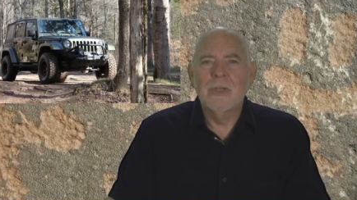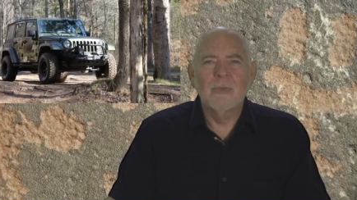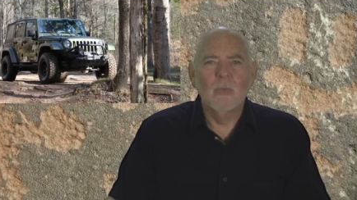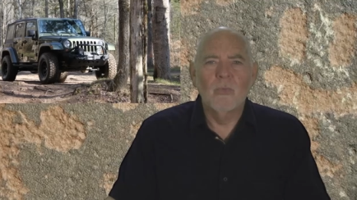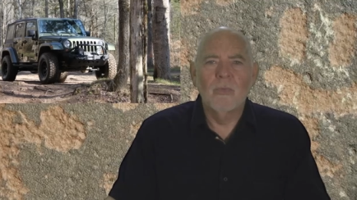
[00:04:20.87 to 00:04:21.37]

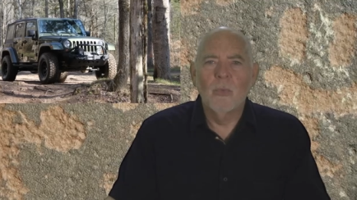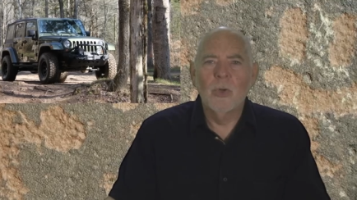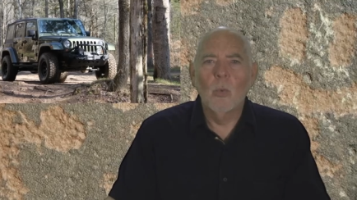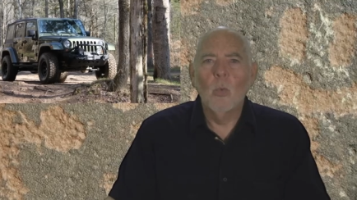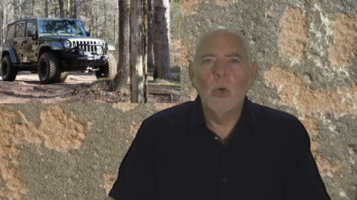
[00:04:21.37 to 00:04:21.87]
it's
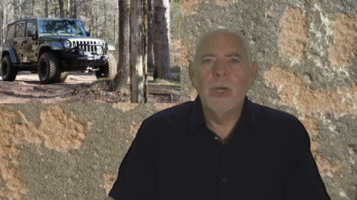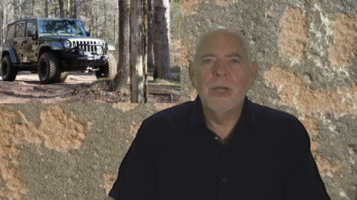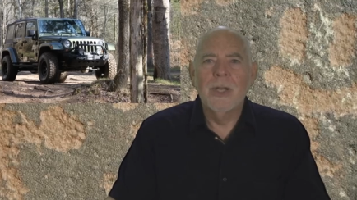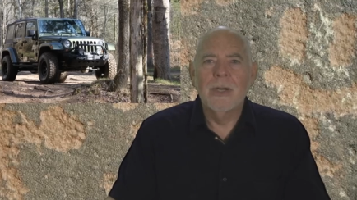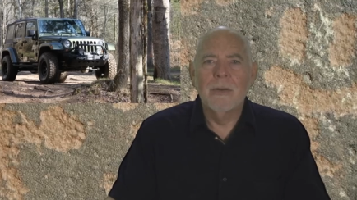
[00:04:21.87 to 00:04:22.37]
real
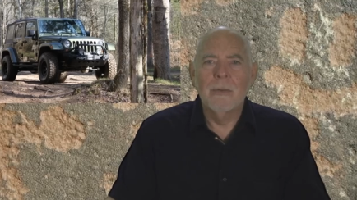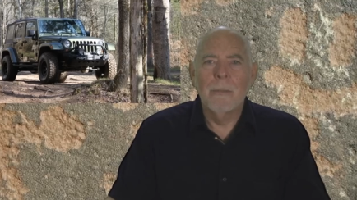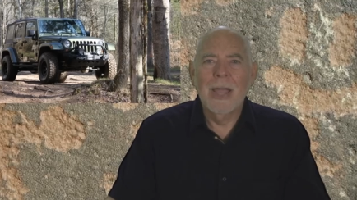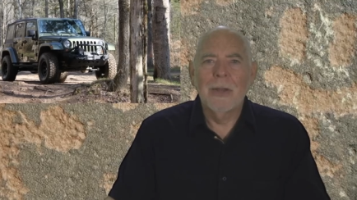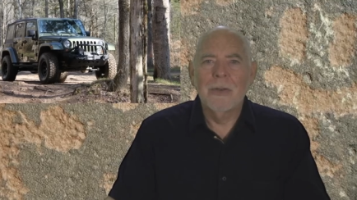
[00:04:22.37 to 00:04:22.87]
wooded and
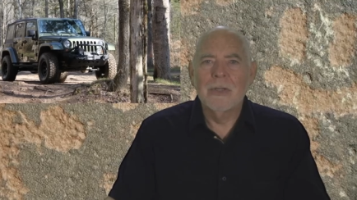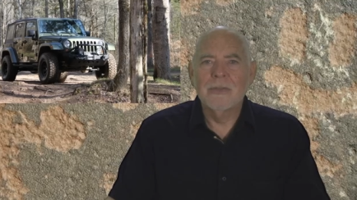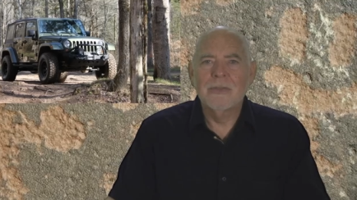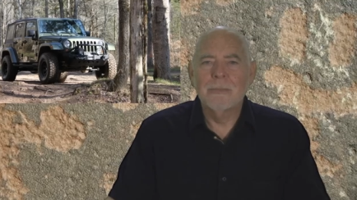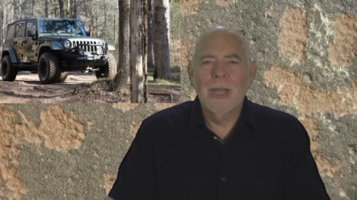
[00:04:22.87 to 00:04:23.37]

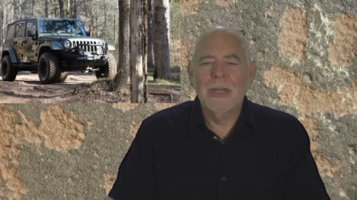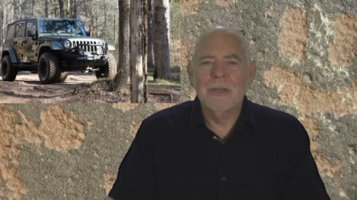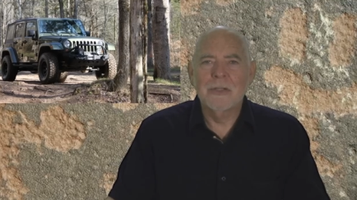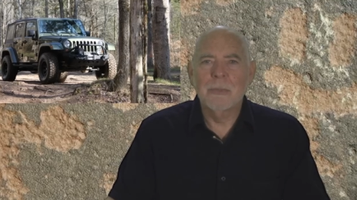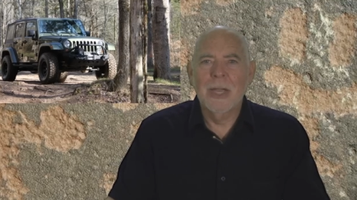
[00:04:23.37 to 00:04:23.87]
mountainous,
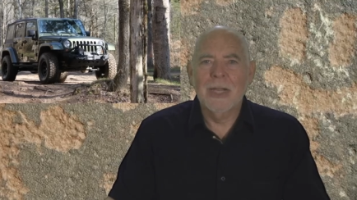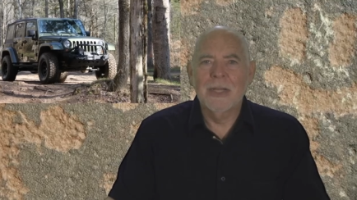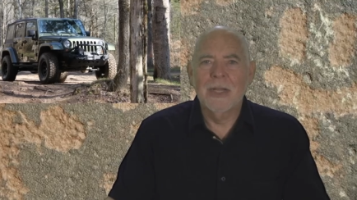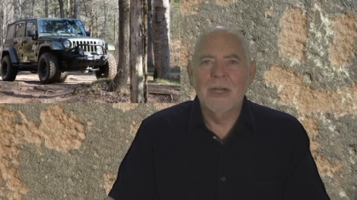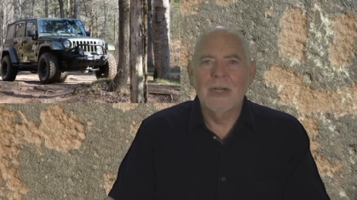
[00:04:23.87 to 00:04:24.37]
mountainous back
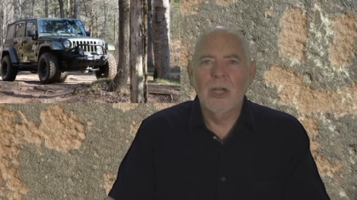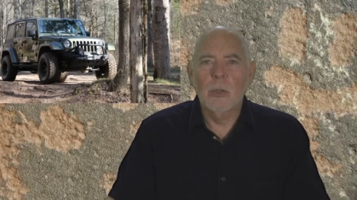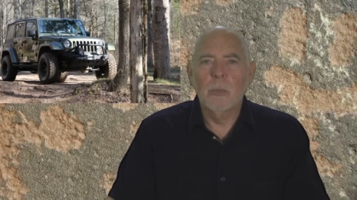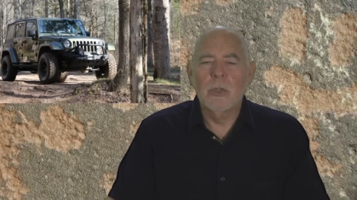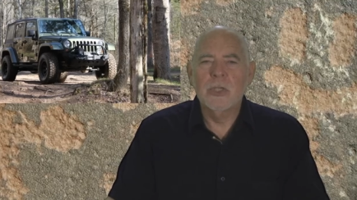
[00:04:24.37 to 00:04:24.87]
in there and a
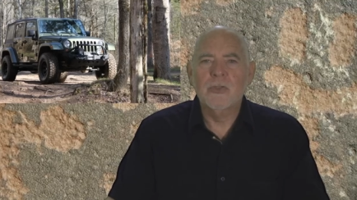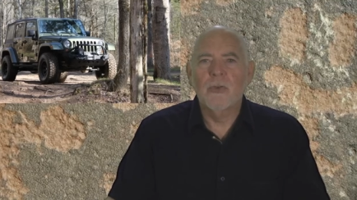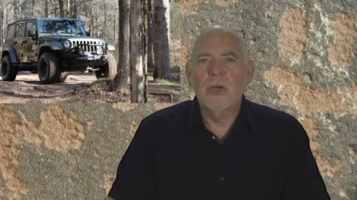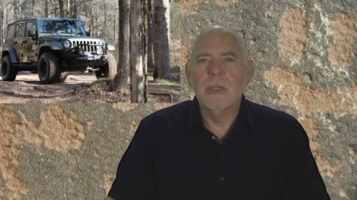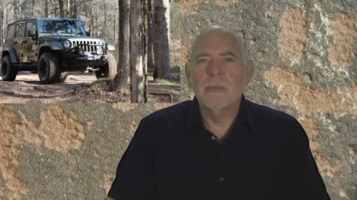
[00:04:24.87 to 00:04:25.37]
lot of pretty
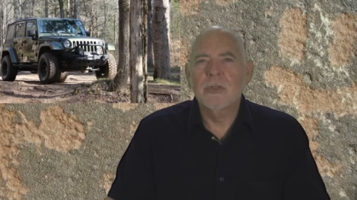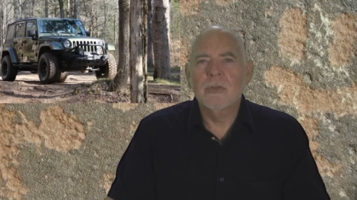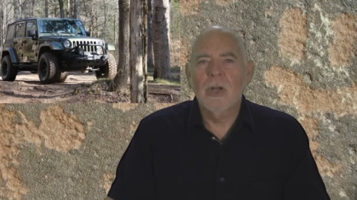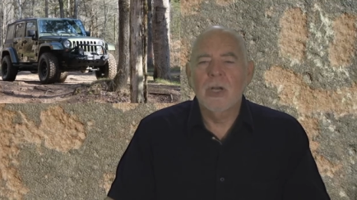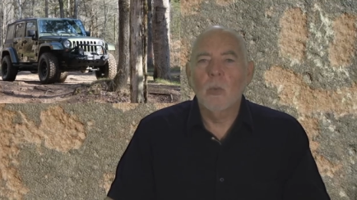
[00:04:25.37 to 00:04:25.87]
streams,
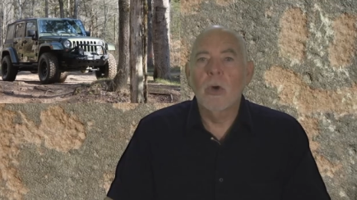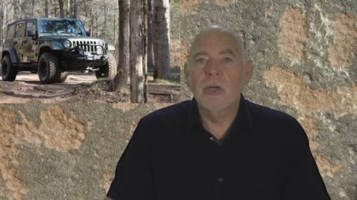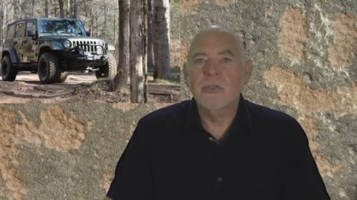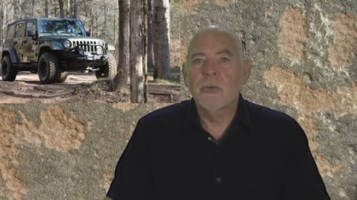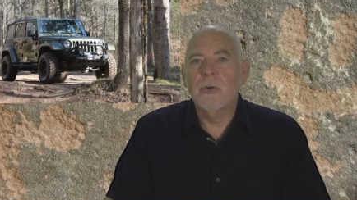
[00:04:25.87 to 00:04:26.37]
clear
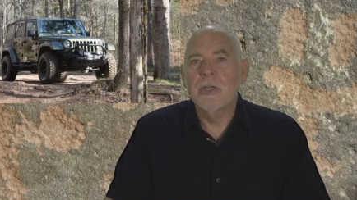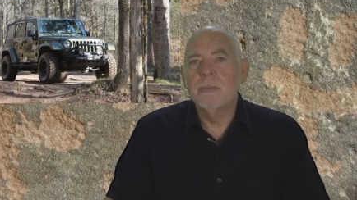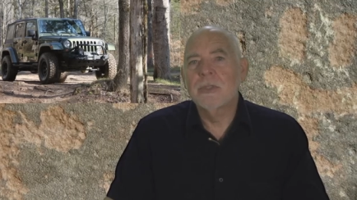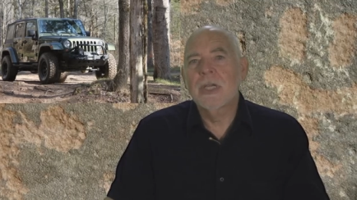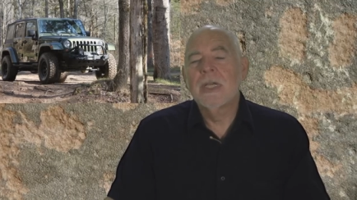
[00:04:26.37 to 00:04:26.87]
water
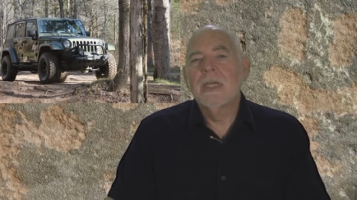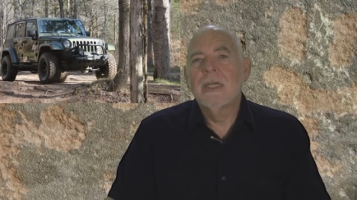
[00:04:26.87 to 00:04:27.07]
streams.